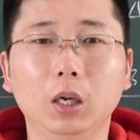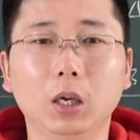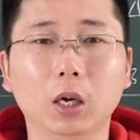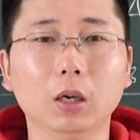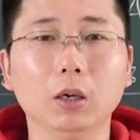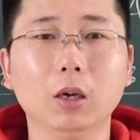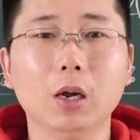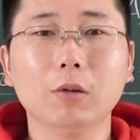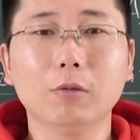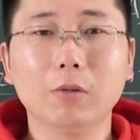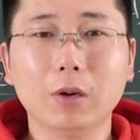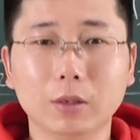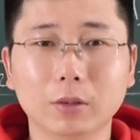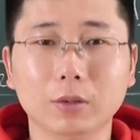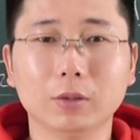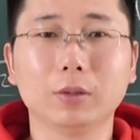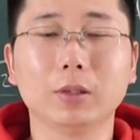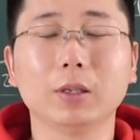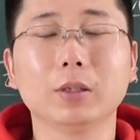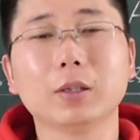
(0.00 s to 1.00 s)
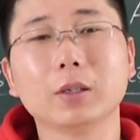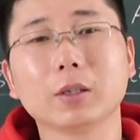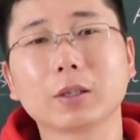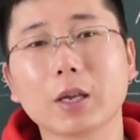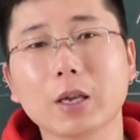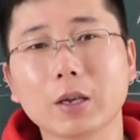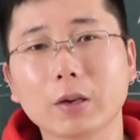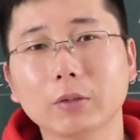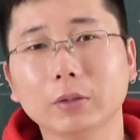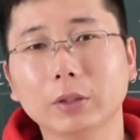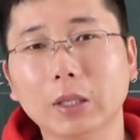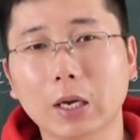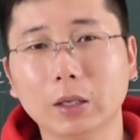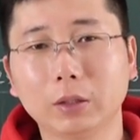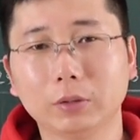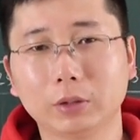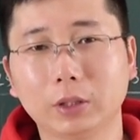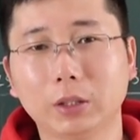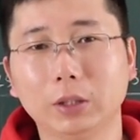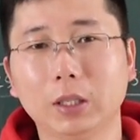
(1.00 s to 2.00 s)
Hello everyone, this is KinCony
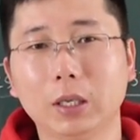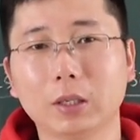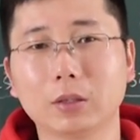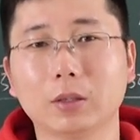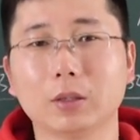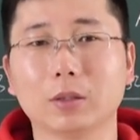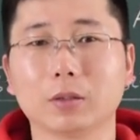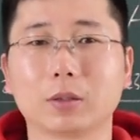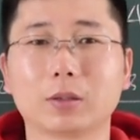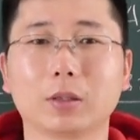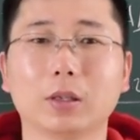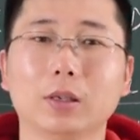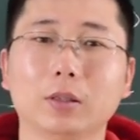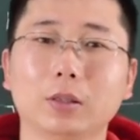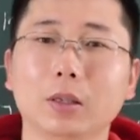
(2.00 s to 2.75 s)
IoT lessons.